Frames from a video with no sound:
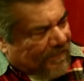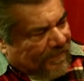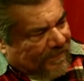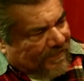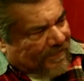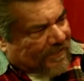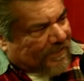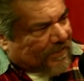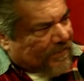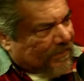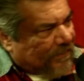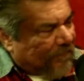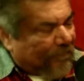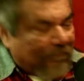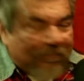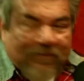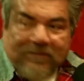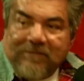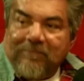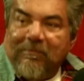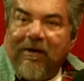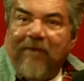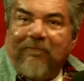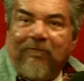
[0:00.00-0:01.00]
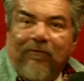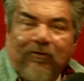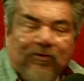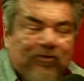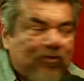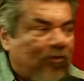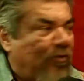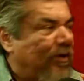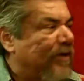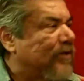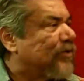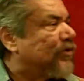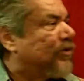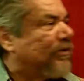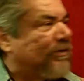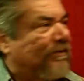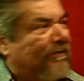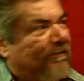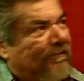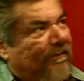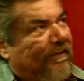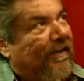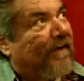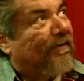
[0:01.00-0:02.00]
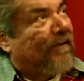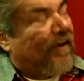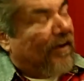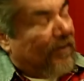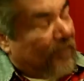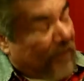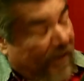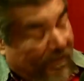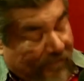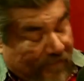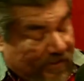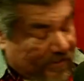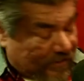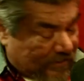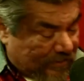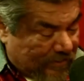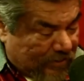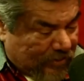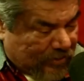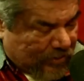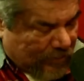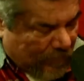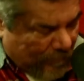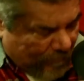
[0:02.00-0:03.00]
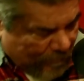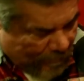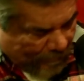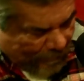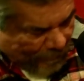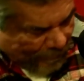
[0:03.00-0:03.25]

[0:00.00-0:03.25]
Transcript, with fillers: This is my first question that I've ever asked on this show.